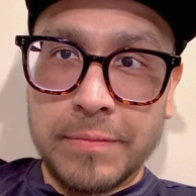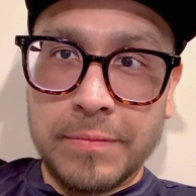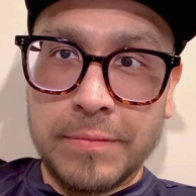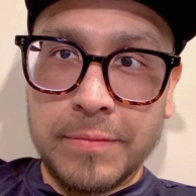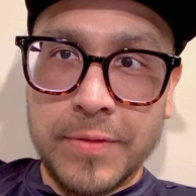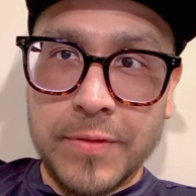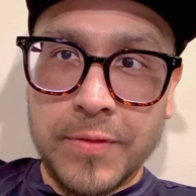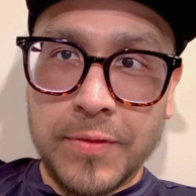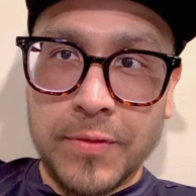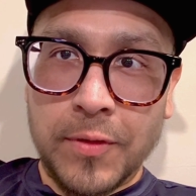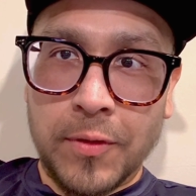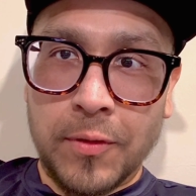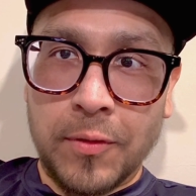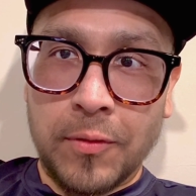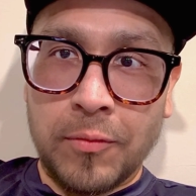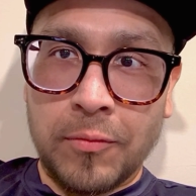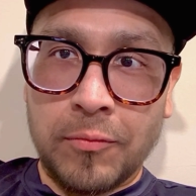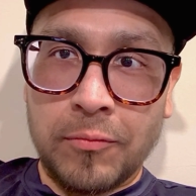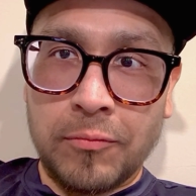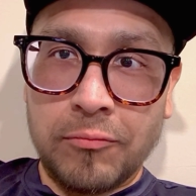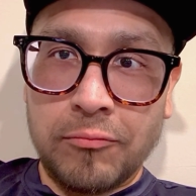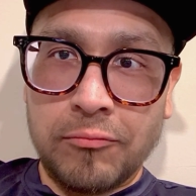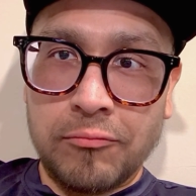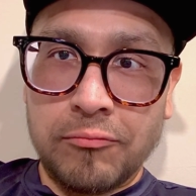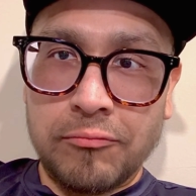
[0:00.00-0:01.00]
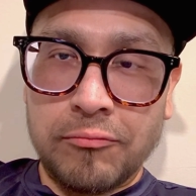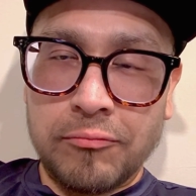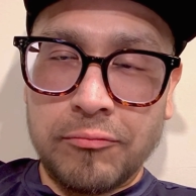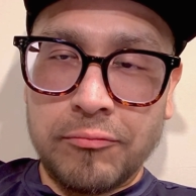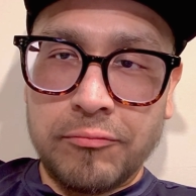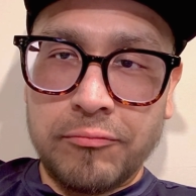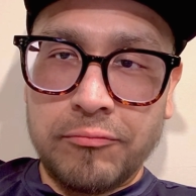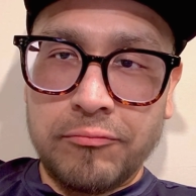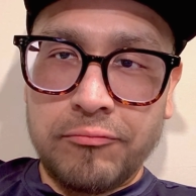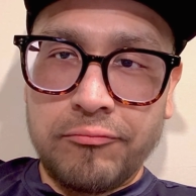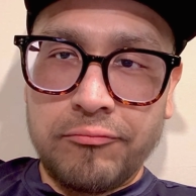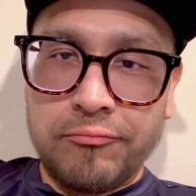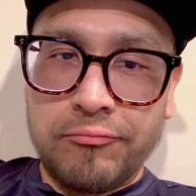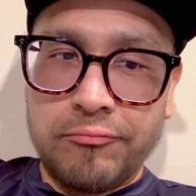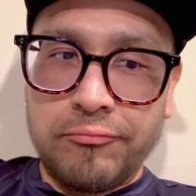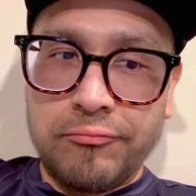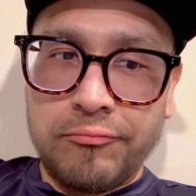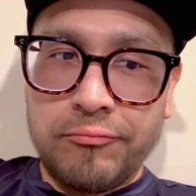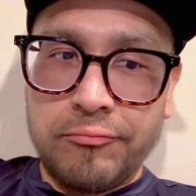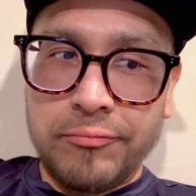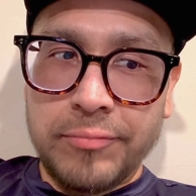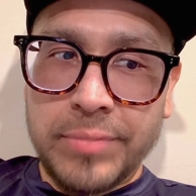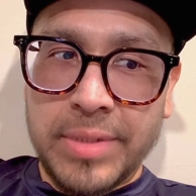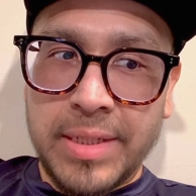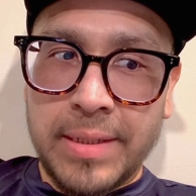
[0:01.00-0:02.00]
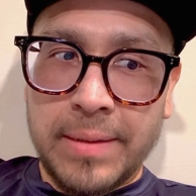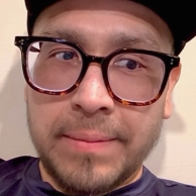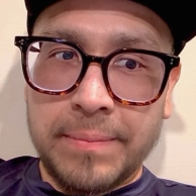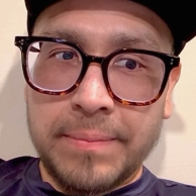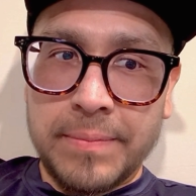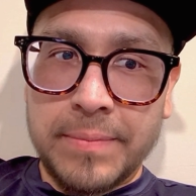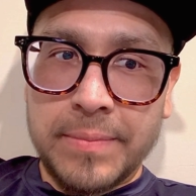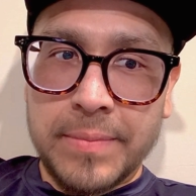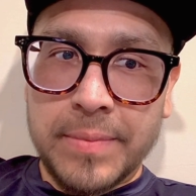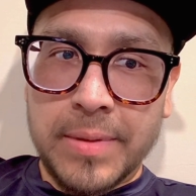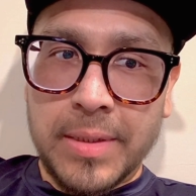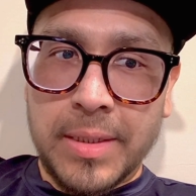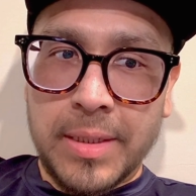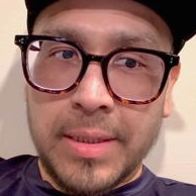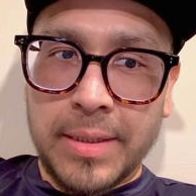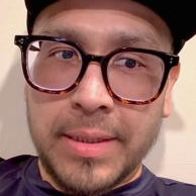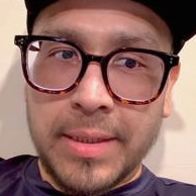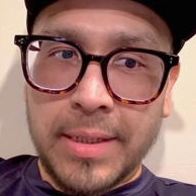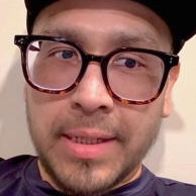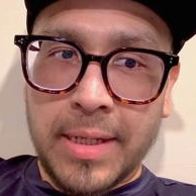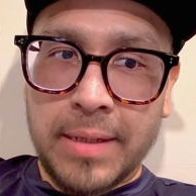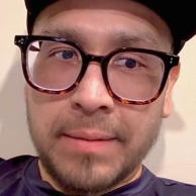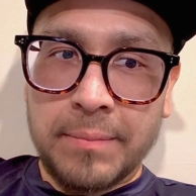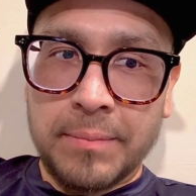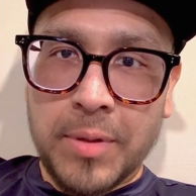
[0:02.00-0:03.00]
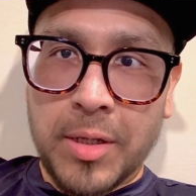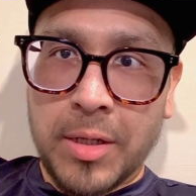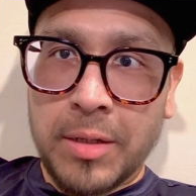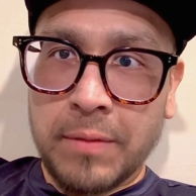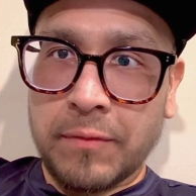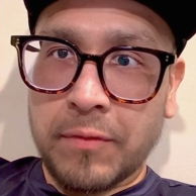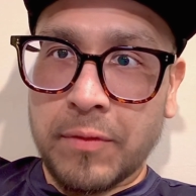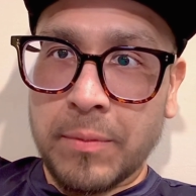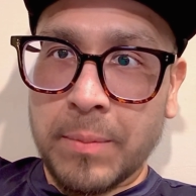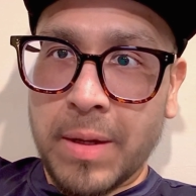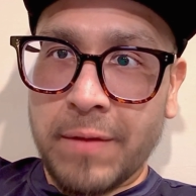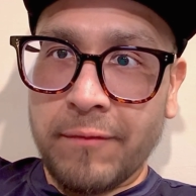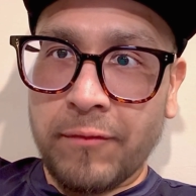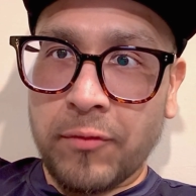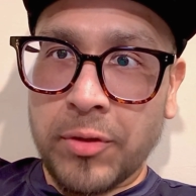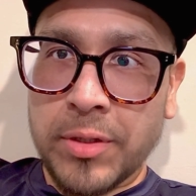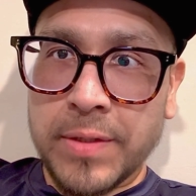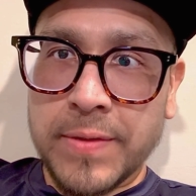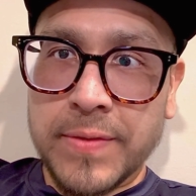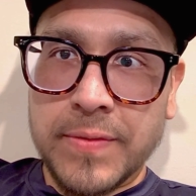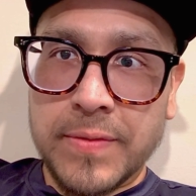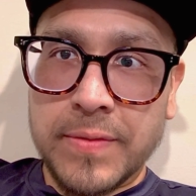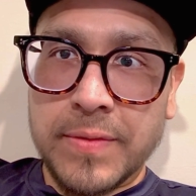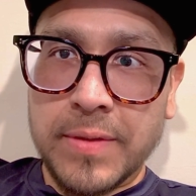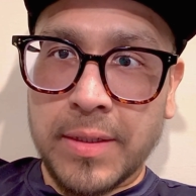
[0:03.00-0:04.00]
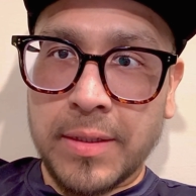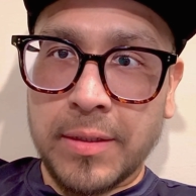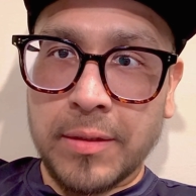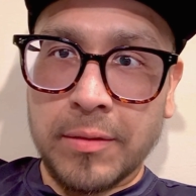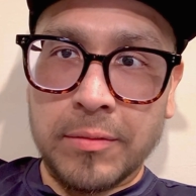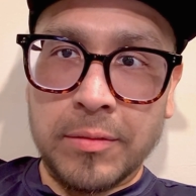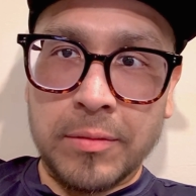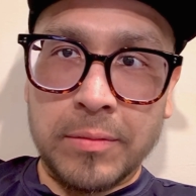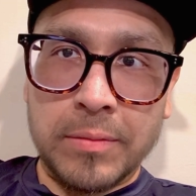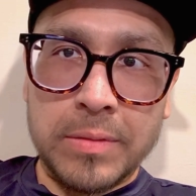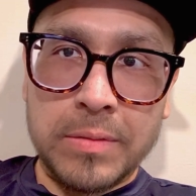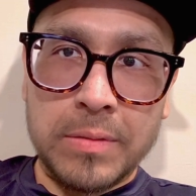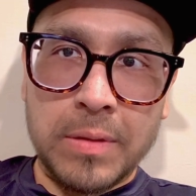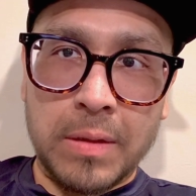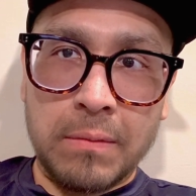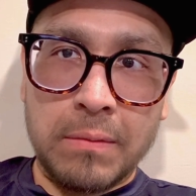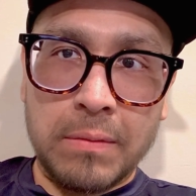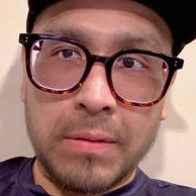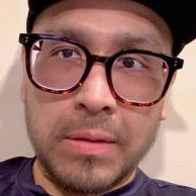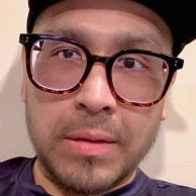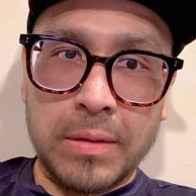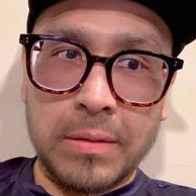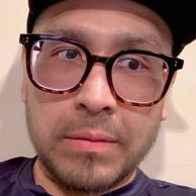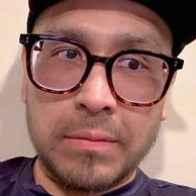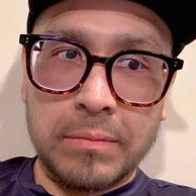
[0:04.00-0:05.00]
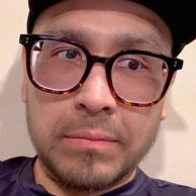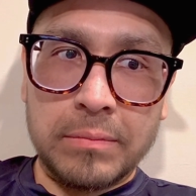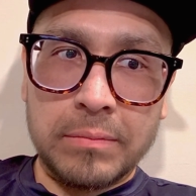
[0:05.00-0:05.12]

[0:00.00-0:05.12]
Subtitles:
So yeah, and again, pardon for my voice. I don't know what's wrong with it.